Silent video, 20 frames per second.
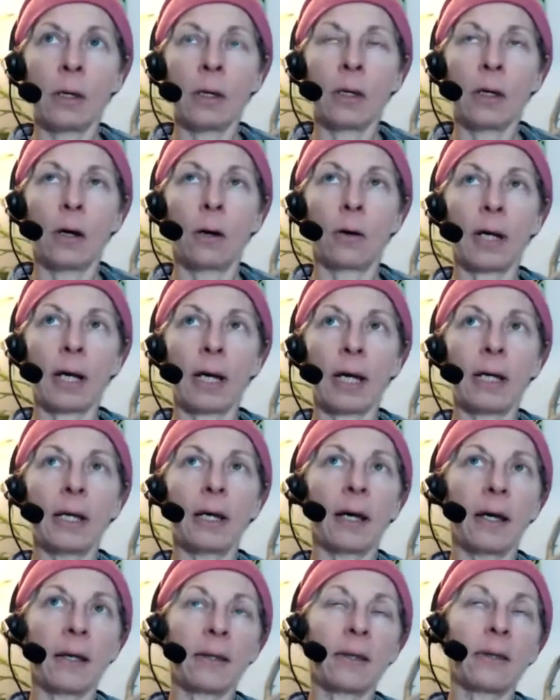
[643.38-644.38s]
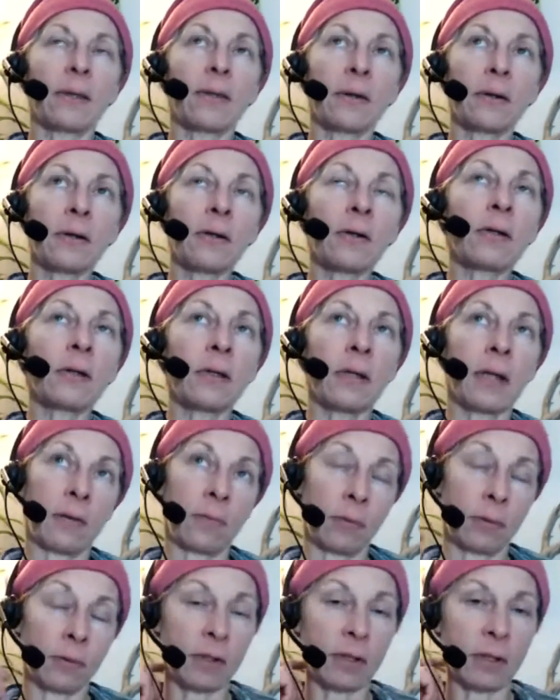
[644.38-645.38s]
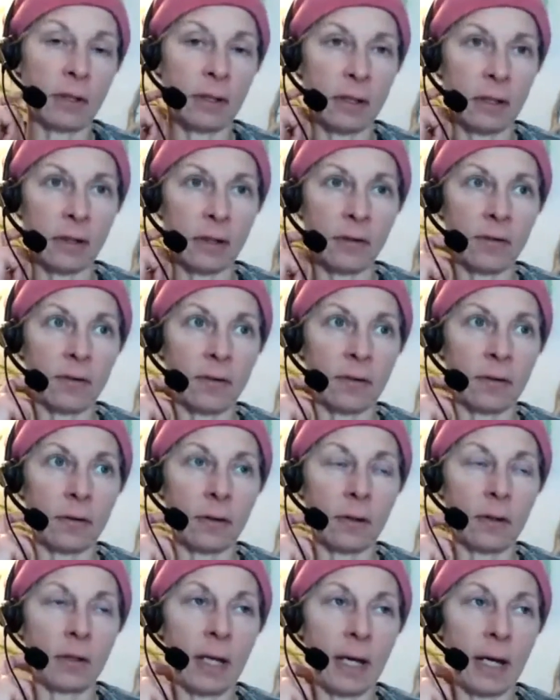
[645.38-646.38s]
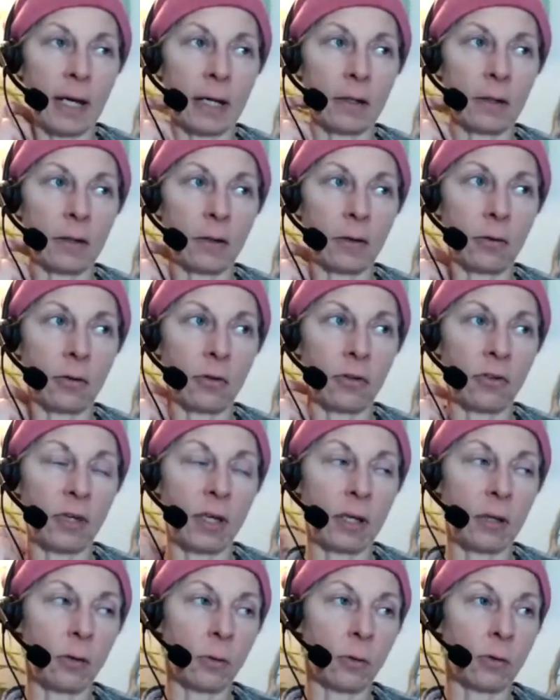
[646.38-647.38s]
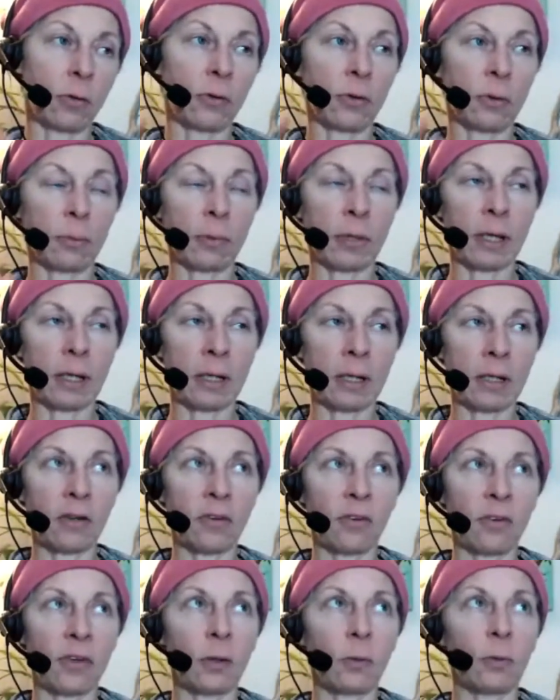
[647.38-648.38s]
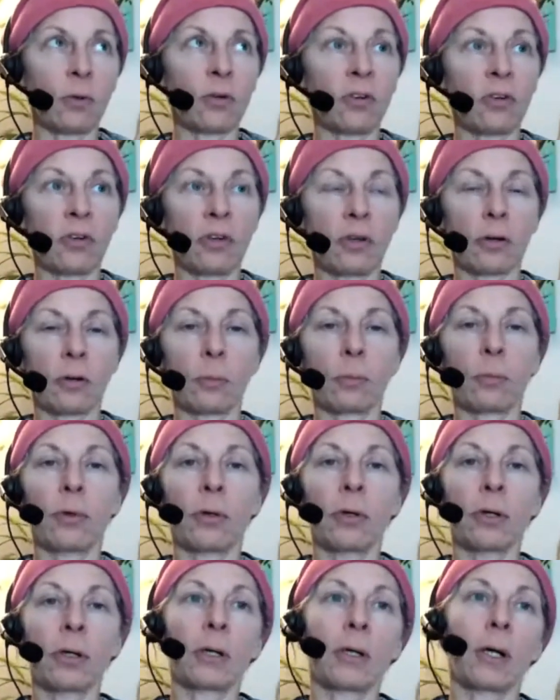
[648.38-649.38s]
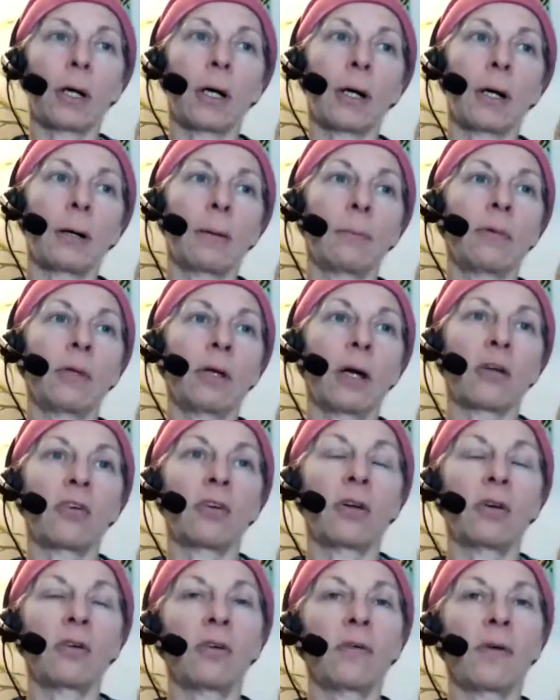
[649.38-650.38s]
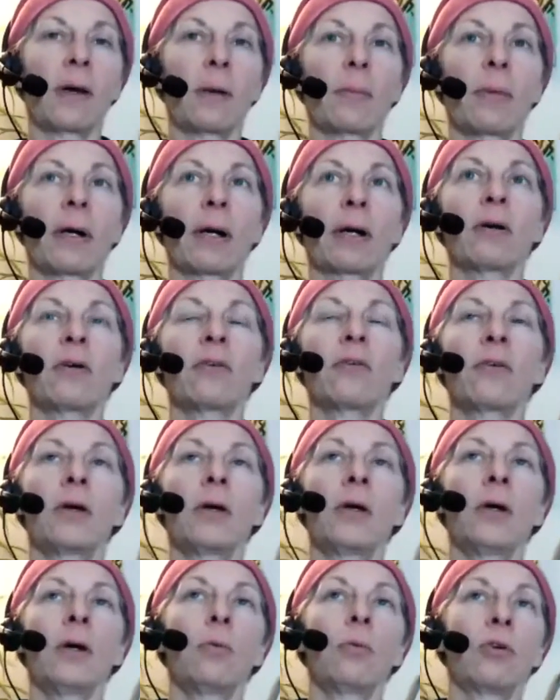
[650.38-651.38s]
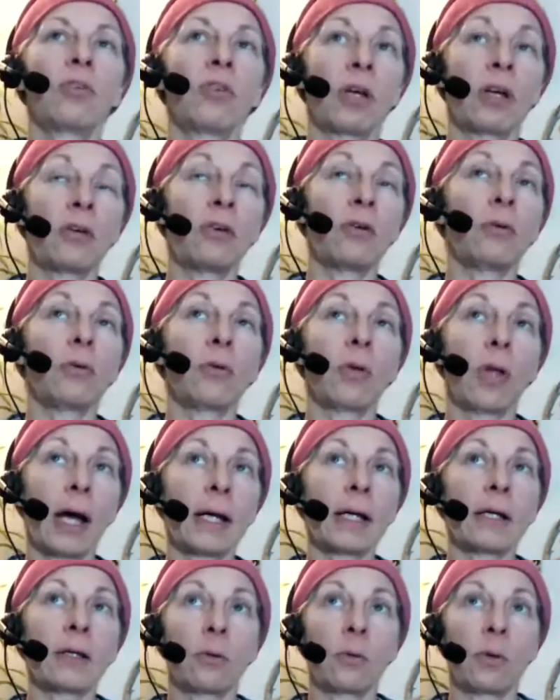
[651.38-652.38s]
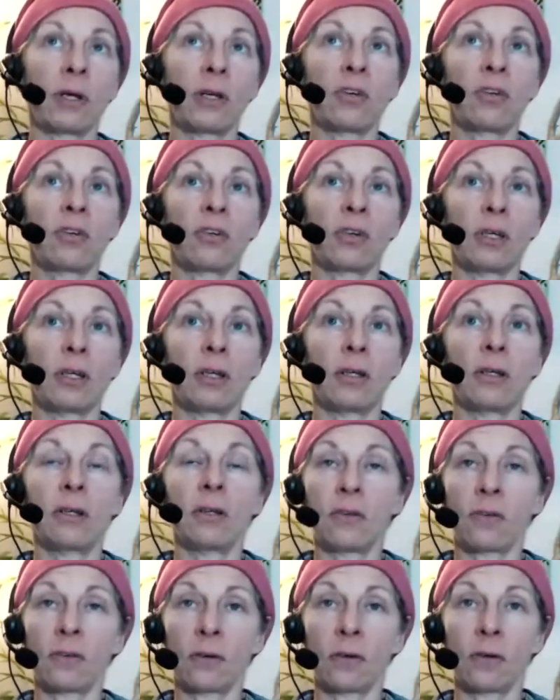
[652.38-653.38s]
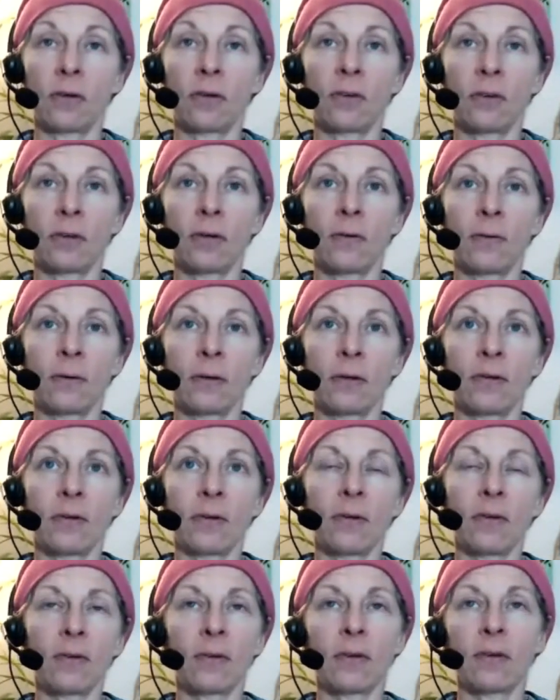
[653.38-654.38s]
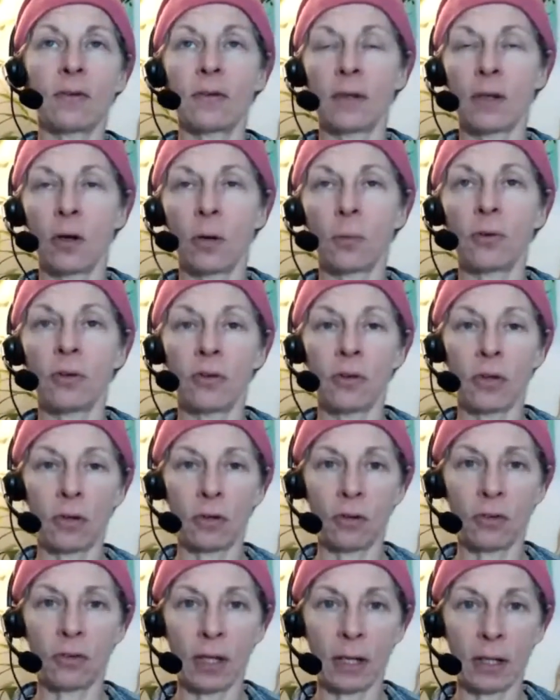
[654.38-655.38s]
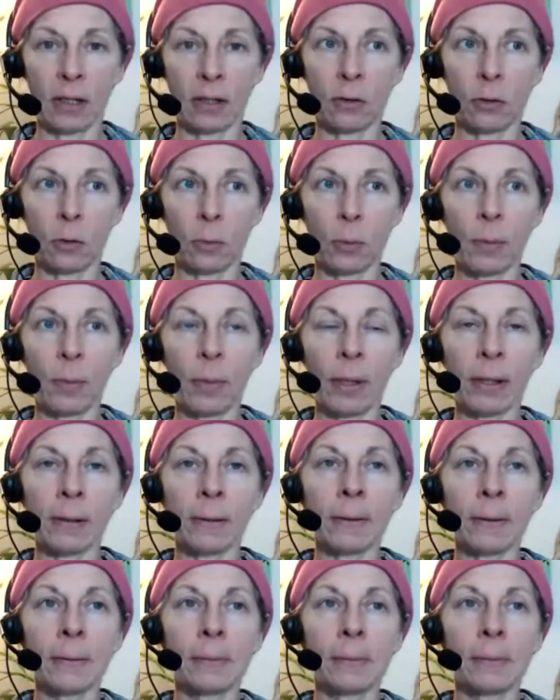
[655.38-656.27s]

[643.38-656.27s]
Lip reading: Okay, a third level to this that Christiane Northrup kind of distinguishes in her book, Dodgy Energy Vampires, which I do like the way she discerns the differences because it helps us understand it a little bit better,